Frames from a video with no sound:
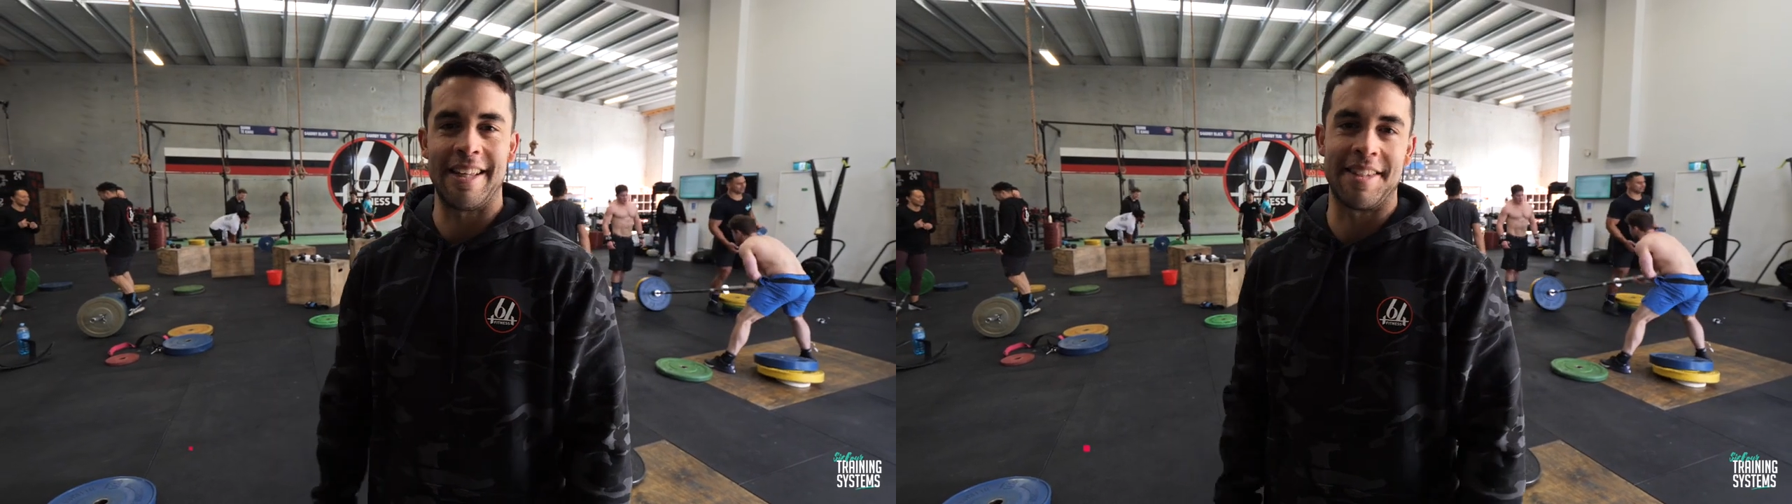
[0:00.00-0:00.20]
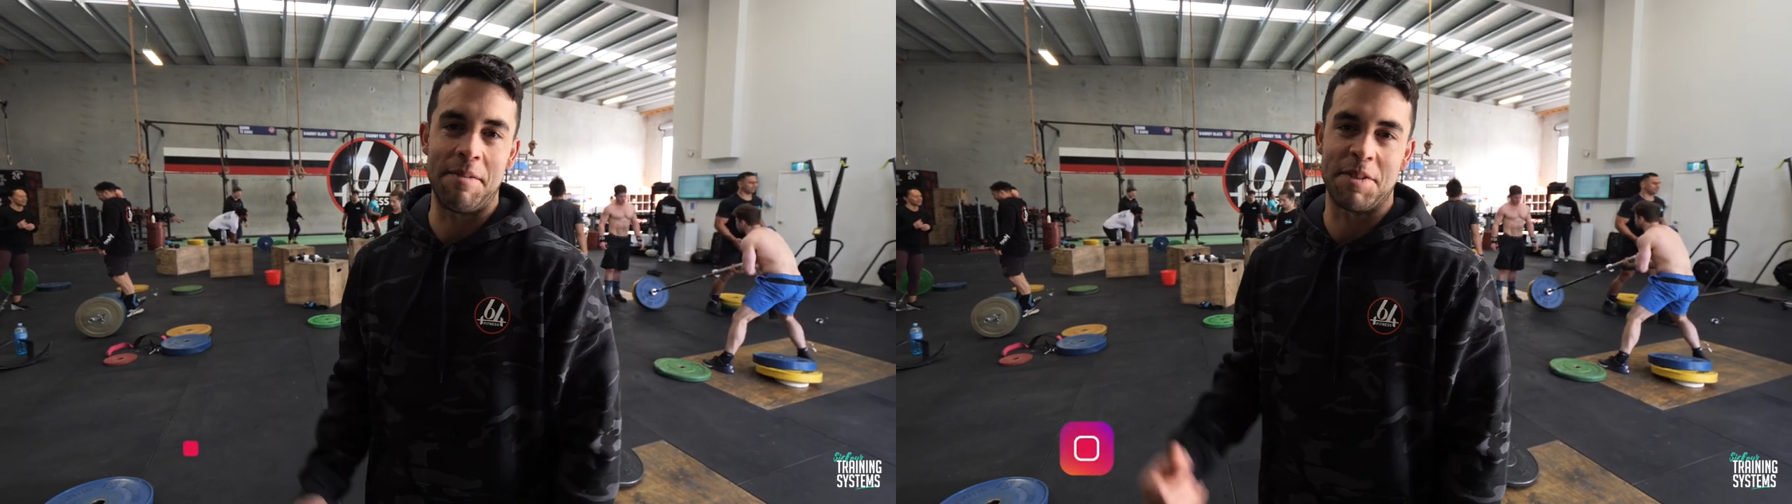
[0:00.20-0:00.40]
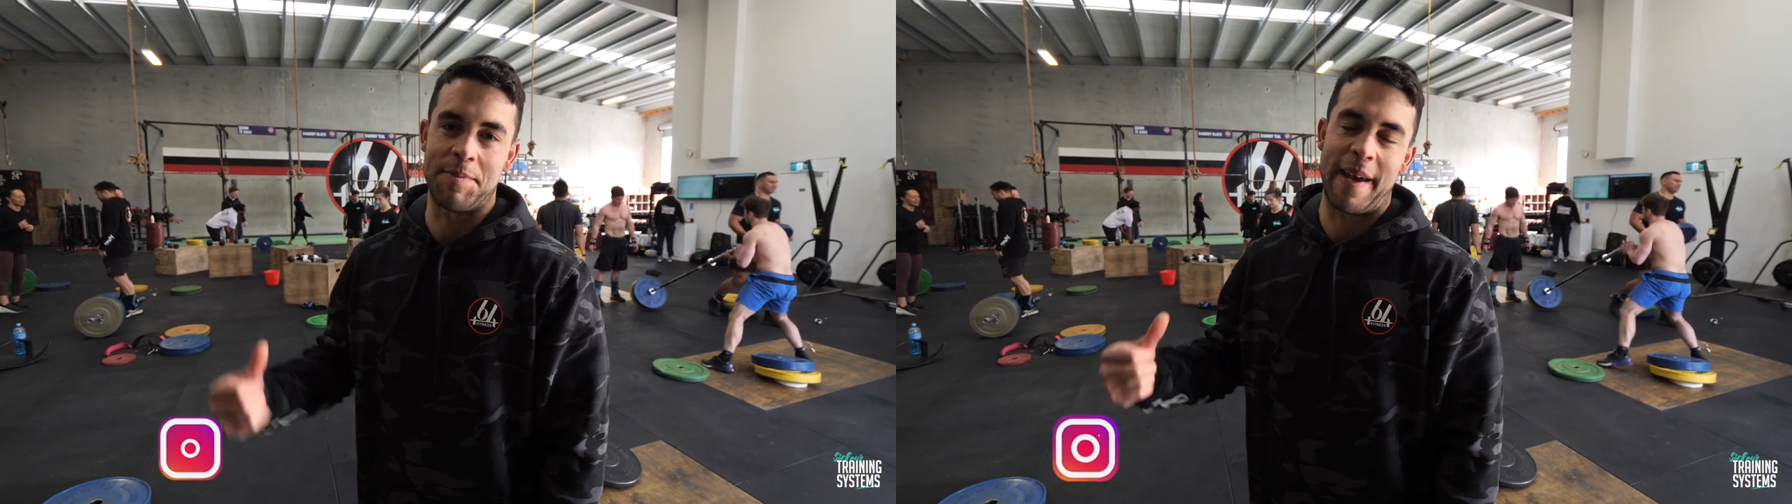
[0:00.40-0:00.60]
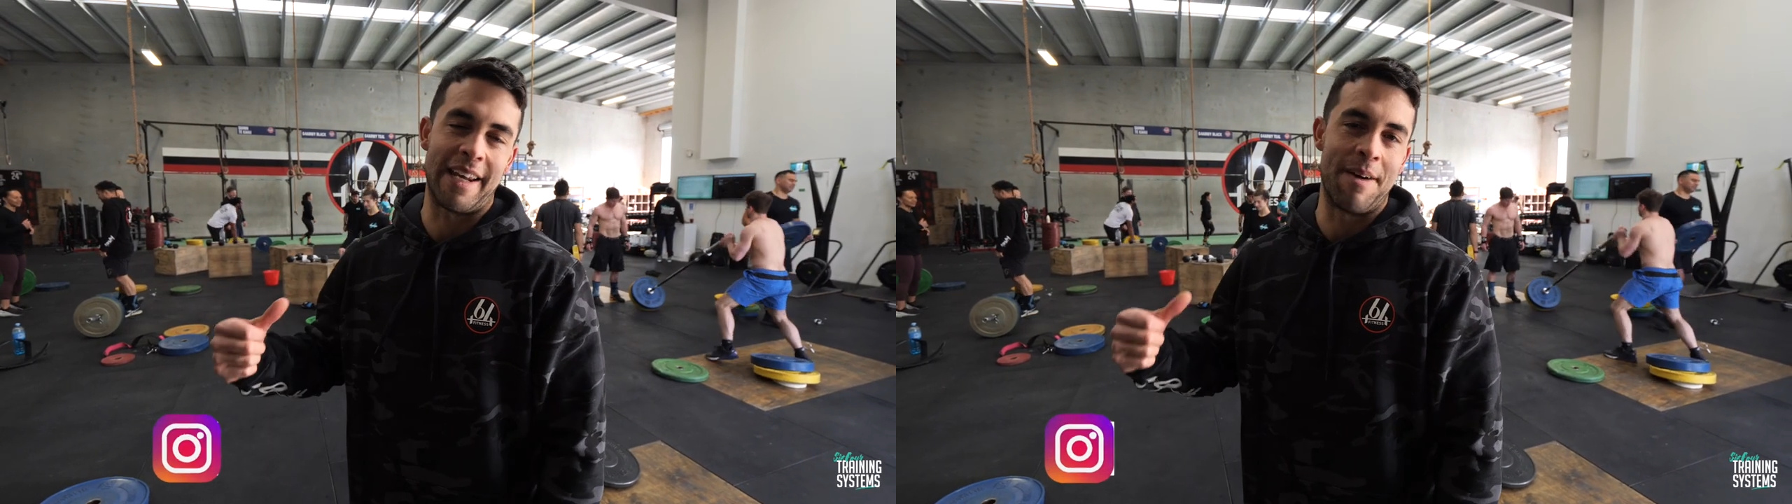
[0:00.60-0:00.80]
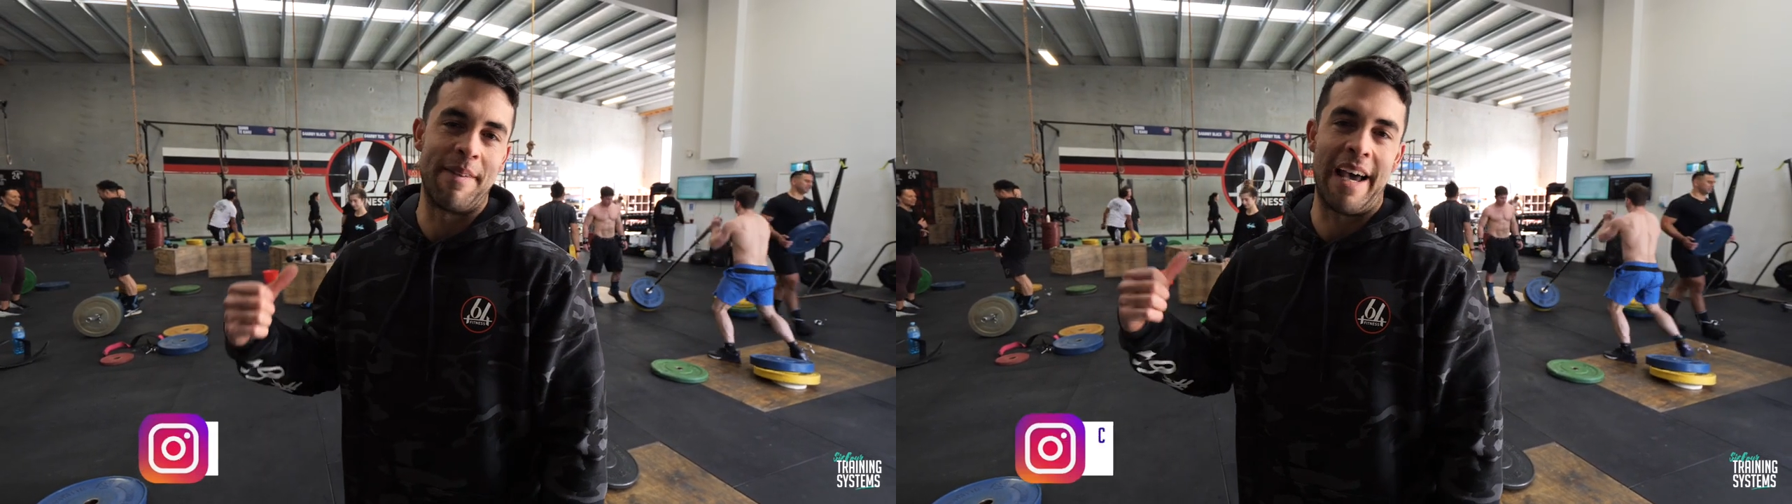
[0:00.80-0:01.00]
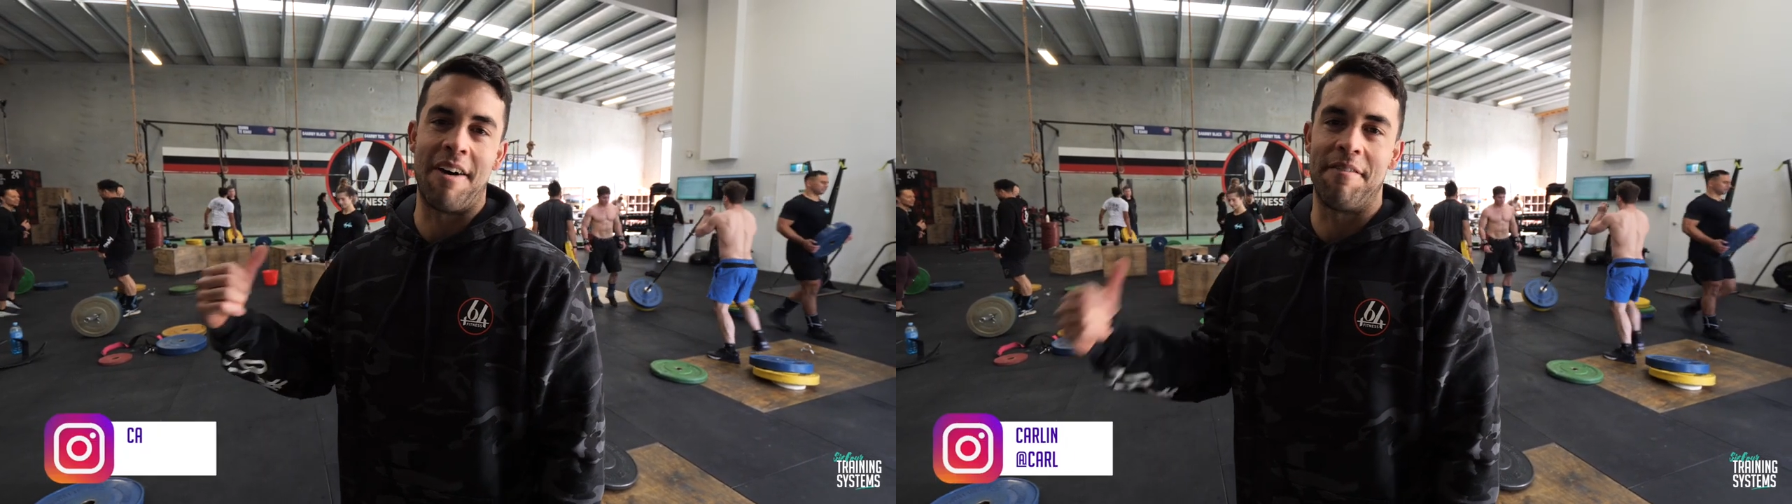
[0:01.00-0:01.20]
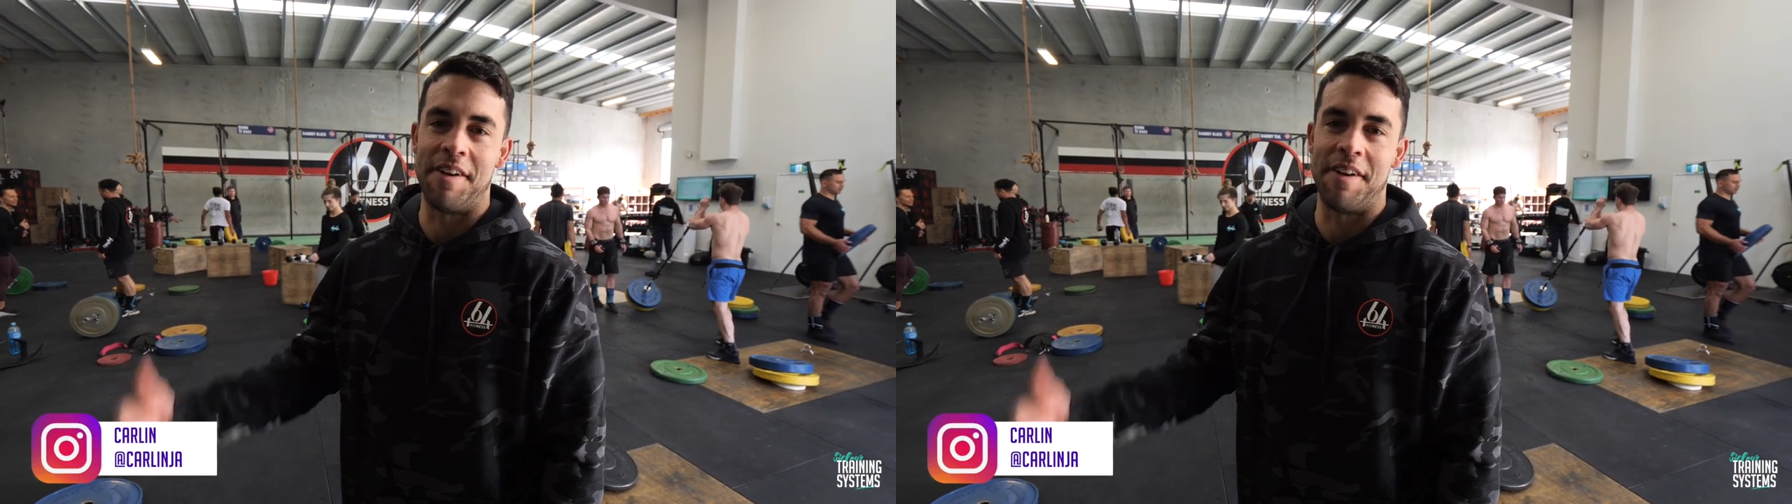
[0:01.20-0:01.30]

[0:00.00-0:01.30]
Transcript: The team's just picking up now,